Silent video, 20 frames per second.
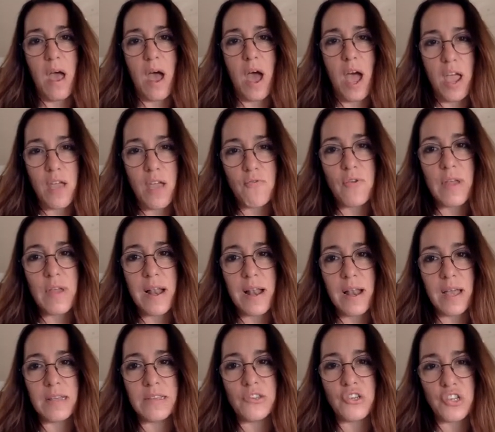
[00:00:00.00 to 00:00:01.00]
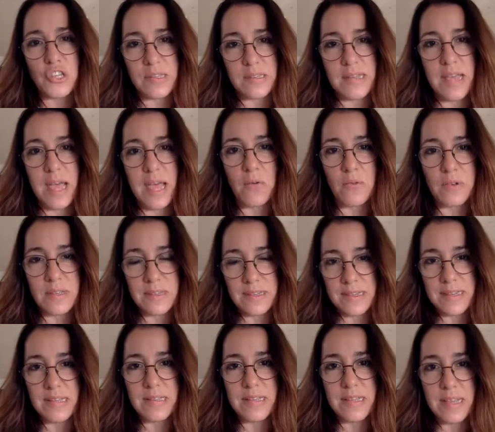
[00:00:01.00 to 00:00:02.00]
I realized just how
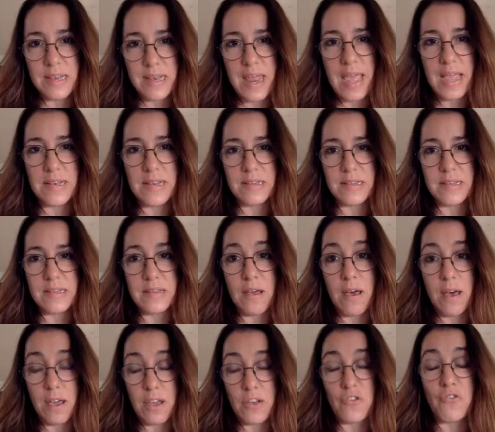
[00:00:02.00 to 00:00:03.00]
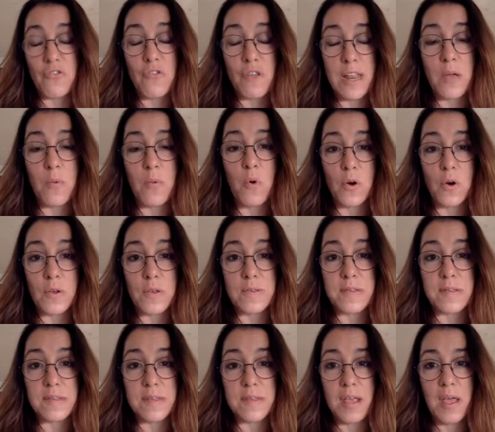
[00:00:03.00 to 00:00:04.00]
disconnected I truly
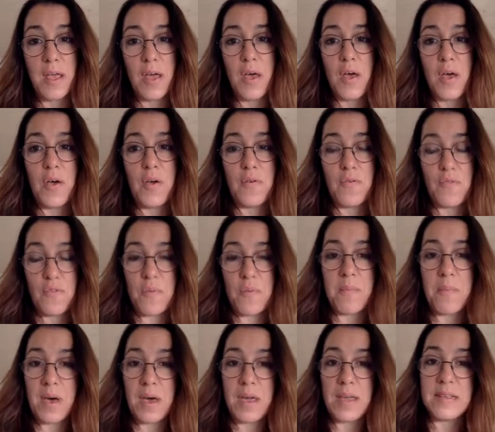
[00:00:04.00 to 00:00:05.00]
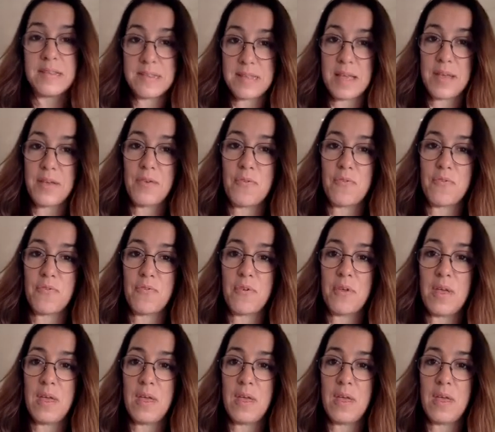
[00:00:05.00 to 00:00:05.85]
was from myself.